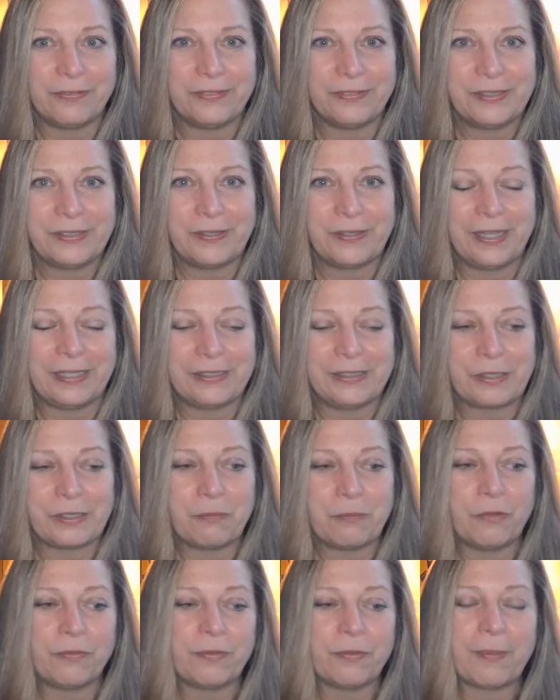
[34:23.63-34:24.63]
So they start
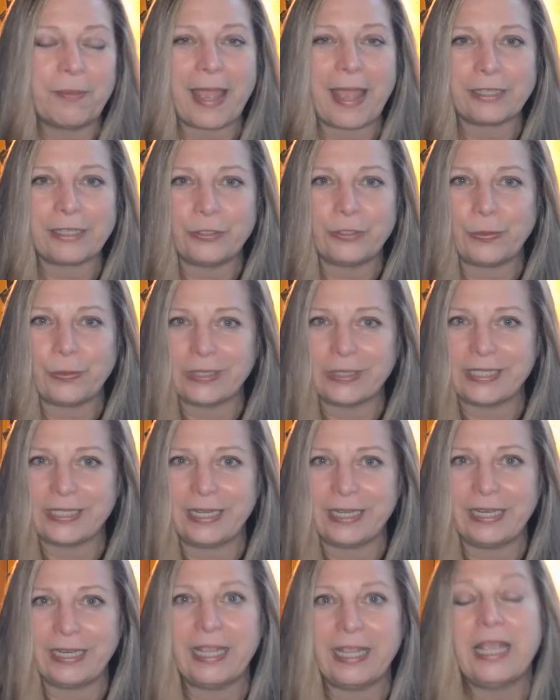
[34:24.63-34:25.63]
moving back towards
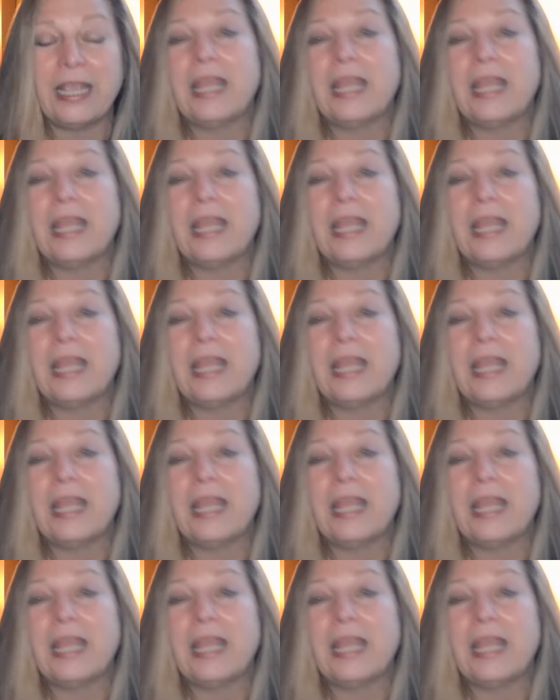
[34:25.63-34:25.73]
it.